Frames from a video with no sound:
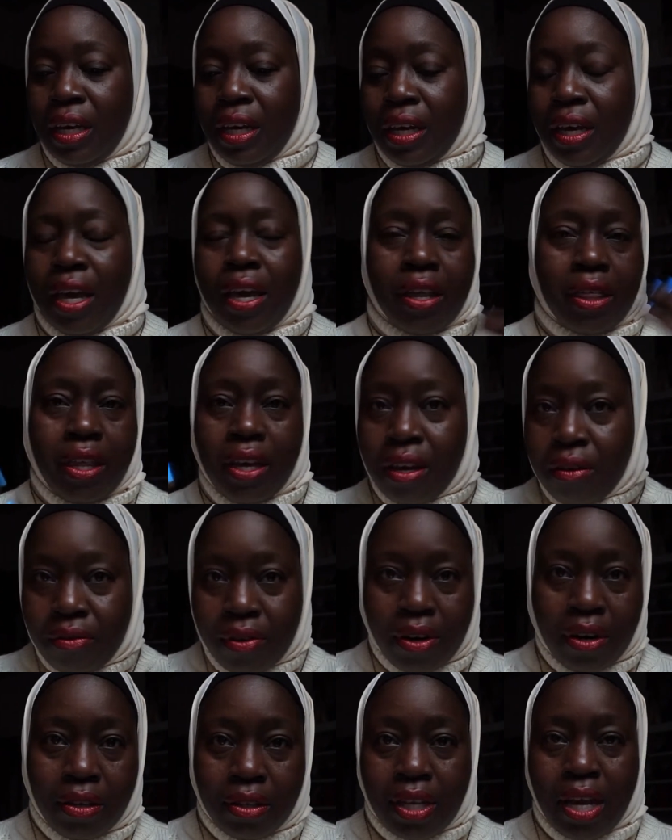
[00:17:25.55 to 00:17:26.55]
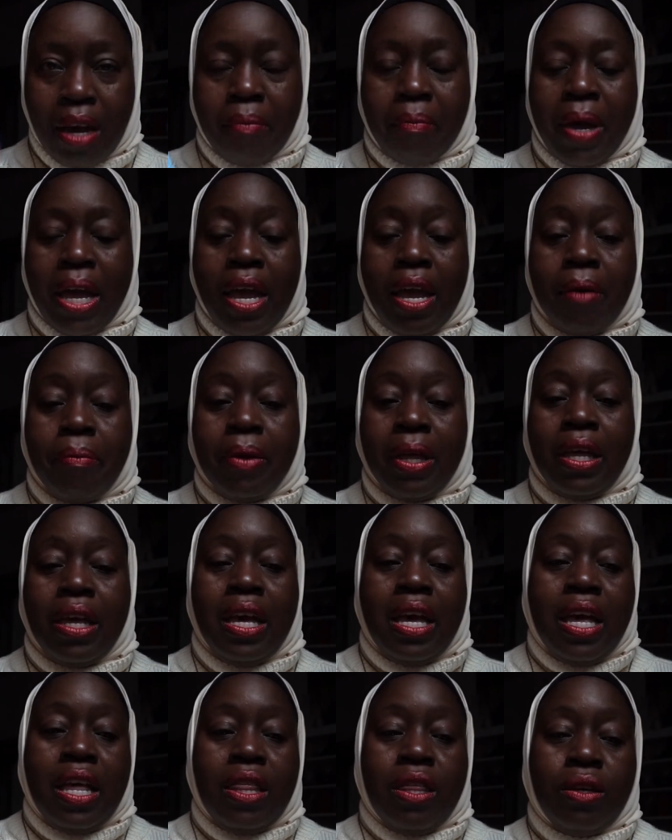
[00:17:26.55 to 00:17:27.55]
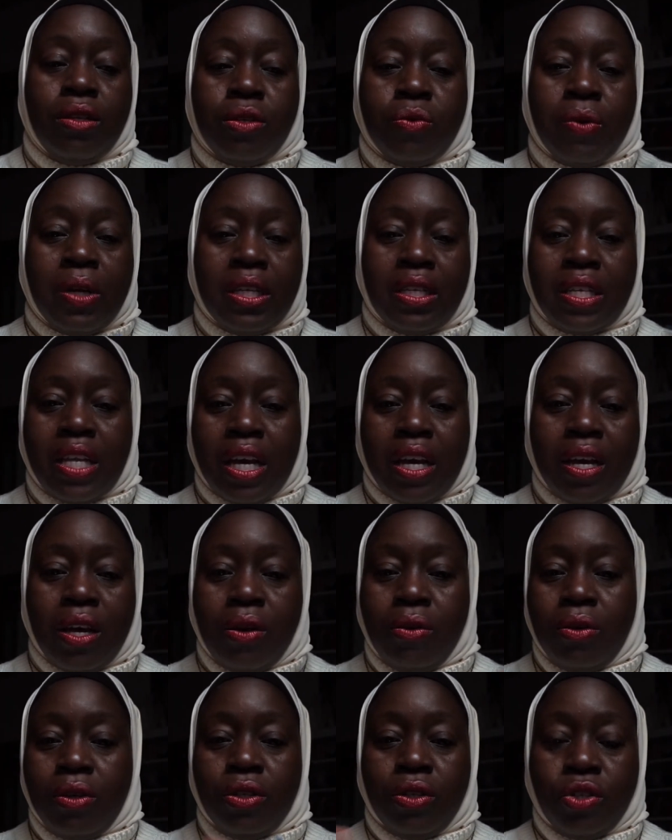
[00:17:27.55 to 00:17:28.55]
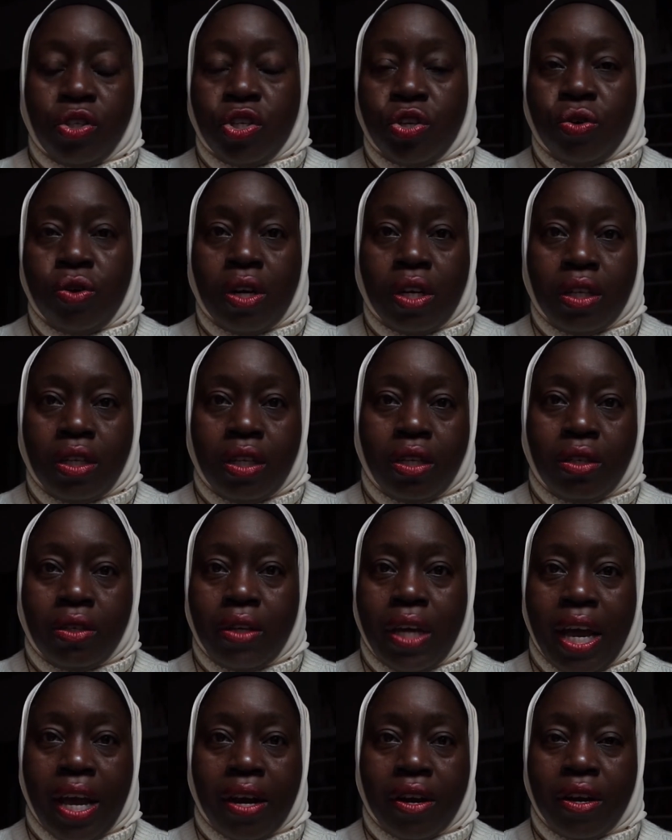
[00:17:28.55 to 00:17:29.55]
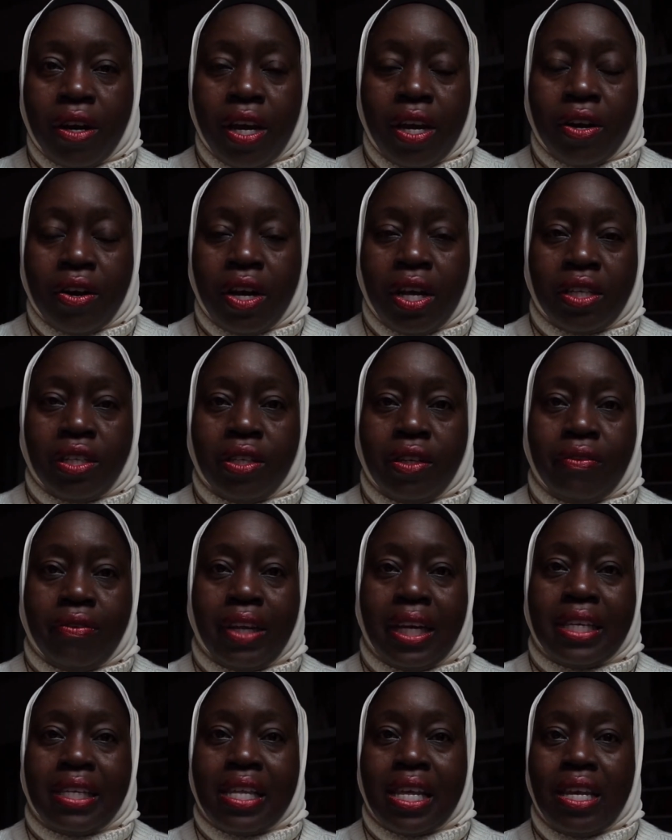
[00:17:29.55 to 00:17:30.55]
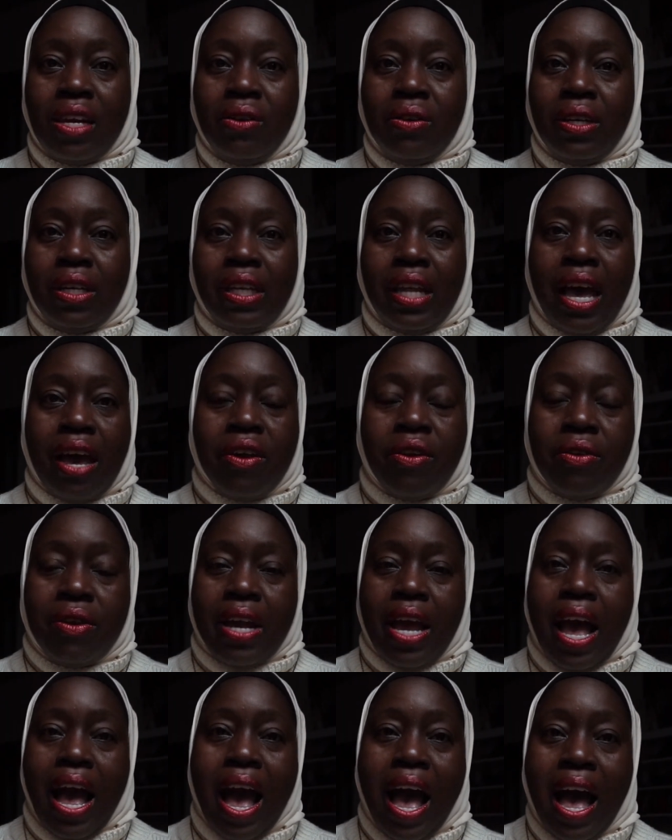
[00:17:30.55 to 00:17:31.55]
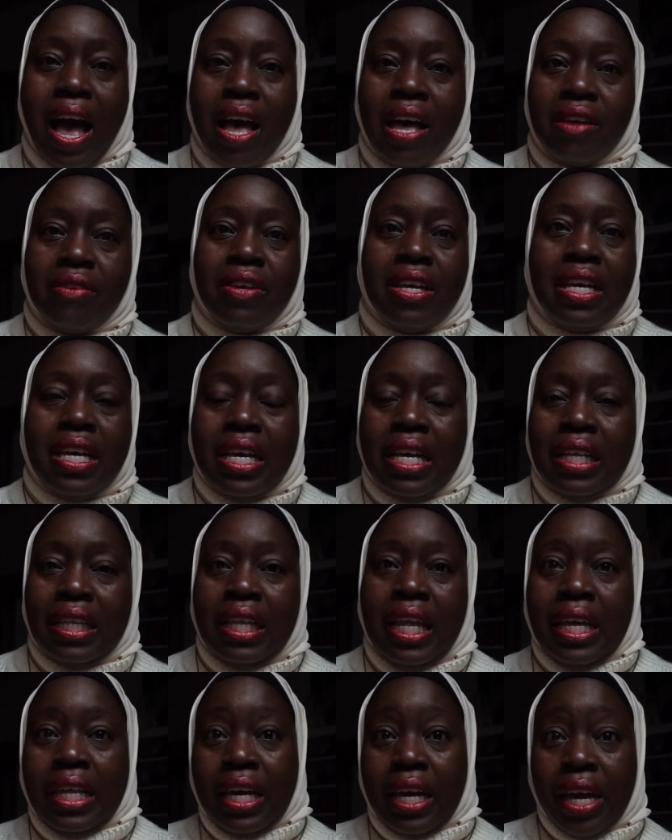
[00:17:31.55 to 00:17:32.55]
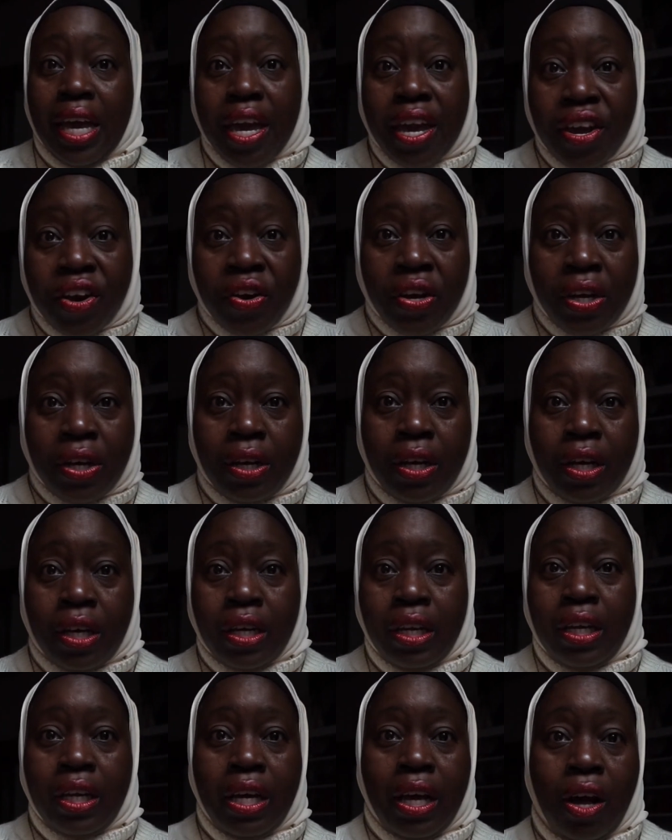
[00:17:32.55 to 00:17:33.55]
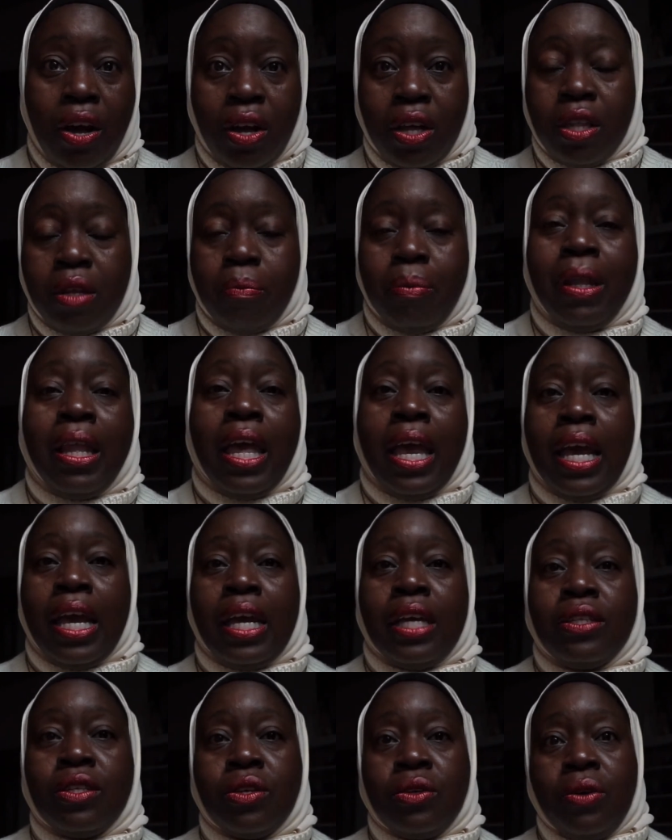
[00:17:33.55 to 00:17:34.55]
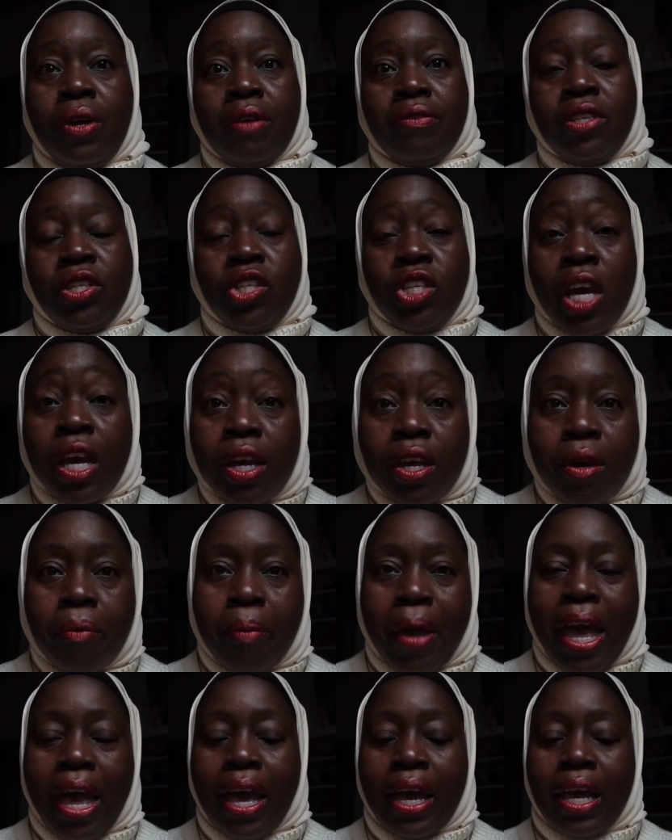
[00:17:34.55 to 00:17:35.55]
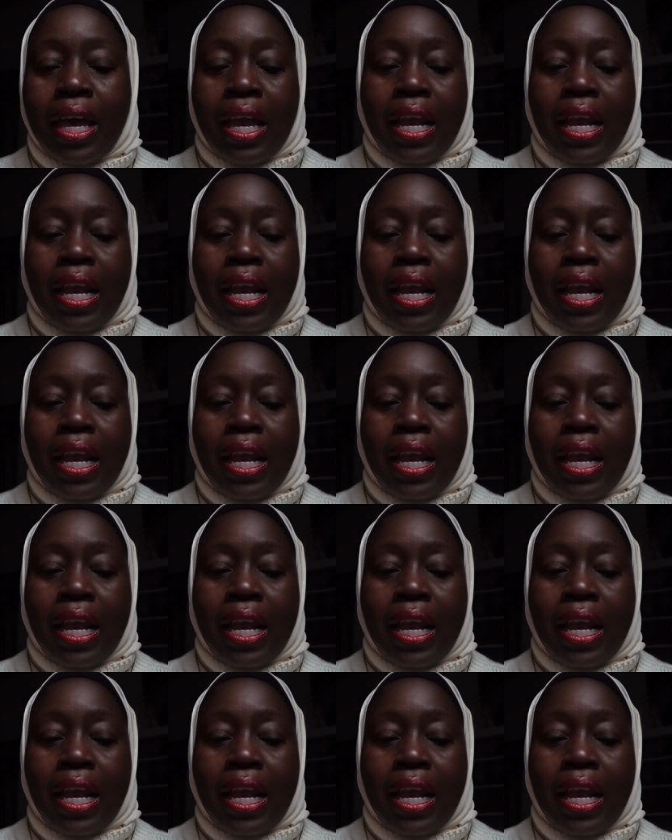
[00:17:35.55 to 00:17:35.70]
I can't think of it off the top of my head, but those ones that go on those short little international flights, they don't allow you to have like a carry-on on the plane, so you have to check your bag.